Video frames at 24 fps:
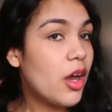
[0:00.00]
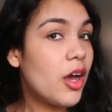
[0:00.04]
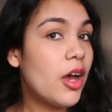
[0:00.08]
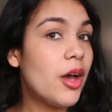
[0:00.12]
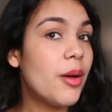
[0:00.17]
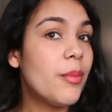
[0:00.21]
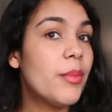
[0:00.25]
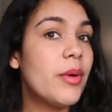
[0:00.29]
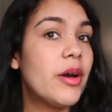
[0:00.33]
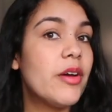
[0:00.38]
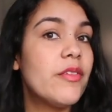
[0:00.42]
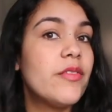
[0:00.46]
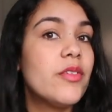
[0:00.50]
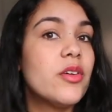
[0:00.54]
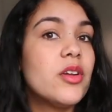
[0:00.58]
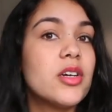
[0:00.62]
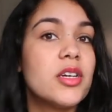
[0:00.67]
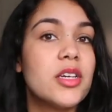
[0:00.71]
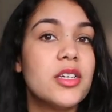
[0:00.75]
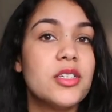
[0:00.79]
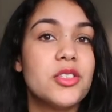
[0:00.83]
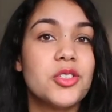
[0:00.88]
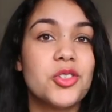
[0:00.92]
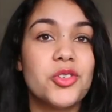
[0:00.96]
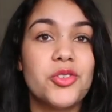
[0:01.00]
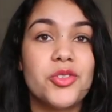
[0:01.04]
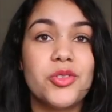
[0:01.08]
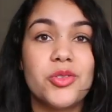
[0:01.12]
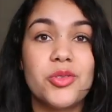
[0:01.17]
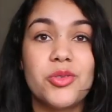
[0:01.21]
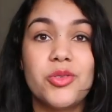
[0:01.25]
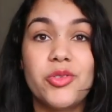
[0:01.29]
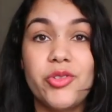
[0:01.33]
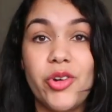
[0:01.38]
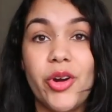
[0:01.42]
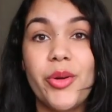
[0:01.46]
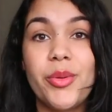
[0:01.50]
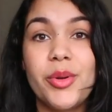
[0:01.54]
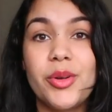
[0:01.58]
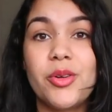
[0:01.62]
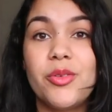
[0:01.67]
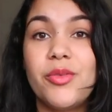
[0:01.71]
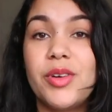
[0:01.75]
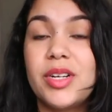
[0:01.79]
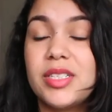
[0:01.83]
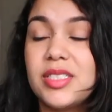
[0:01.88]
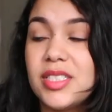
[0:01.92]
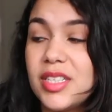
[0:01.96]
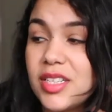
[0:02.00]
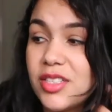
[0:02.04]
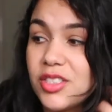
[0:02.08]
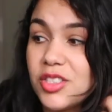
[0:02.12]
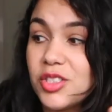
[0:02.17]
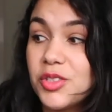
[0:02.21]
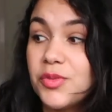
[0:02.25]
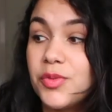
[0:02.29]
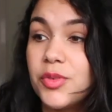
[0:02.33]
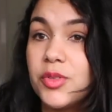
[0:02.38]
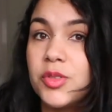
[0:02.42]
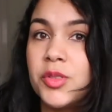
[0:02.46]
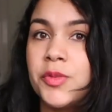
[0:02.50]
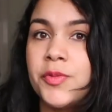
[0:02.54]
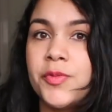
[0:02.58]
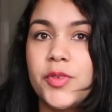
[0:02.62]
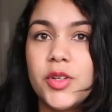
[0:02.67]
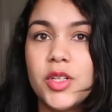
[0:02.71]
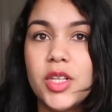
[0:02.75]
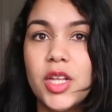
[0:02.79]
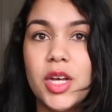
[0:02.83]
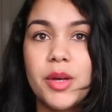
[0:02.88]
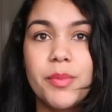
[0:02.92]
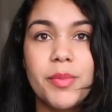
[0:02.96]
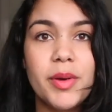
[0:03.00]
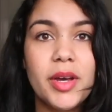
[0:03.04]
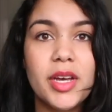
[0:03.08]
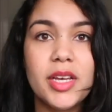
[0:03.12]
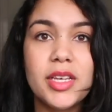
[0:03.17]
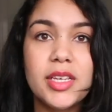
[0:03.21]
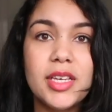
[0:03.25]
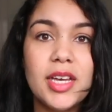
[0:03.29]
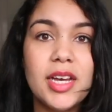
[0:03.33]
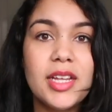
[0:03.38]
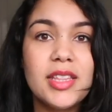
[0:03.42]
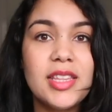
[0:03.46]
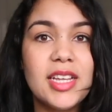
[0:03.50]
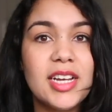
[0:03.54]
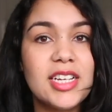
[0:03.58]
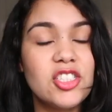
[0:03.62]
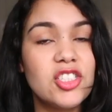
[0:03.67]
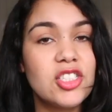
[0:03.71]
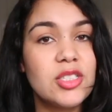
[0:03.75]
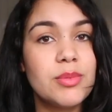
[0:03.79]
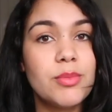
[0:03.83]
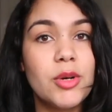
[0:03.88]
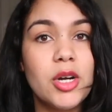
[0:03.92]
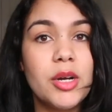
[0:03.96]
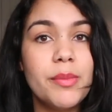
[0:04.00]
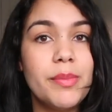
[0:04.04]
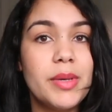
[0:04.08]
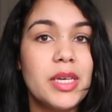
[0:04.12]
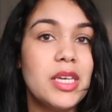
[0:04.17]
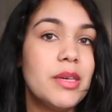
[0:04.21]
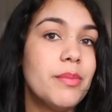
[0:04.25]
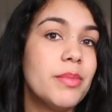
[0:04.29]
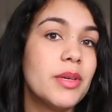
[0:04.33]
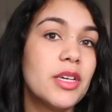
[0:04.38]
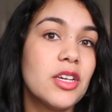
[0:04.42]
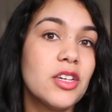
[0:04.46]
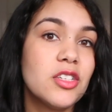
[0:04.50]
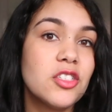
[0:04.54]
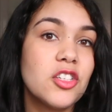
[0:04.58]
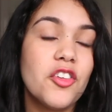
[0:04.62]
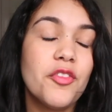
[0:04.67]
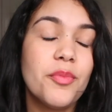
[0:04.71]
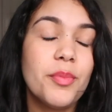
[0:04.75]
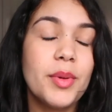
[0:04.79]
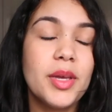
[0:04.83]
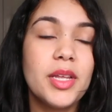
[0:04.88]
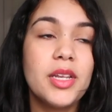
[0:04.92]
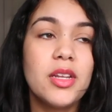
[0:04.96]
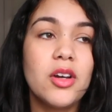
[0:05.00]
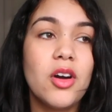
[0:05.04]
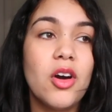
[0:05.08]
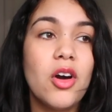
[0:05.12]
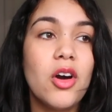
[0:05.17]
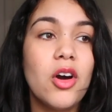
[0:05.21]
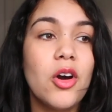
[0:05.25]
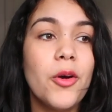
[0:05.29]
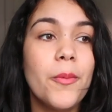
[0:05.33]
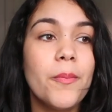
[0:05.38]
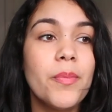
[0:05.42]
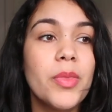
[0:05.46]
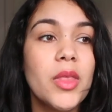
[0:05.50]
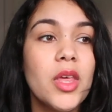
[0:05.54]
Um, I feel like it's growing already. It just feels fuller. But again, that just might be because I've been on...